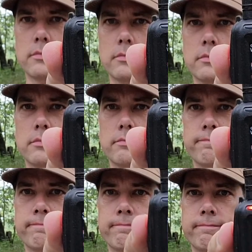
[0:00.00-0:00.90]

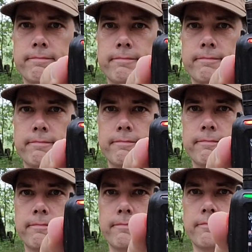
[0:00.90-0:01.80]

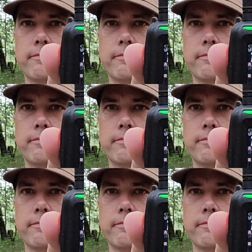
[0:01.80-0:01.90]
(no one is talking)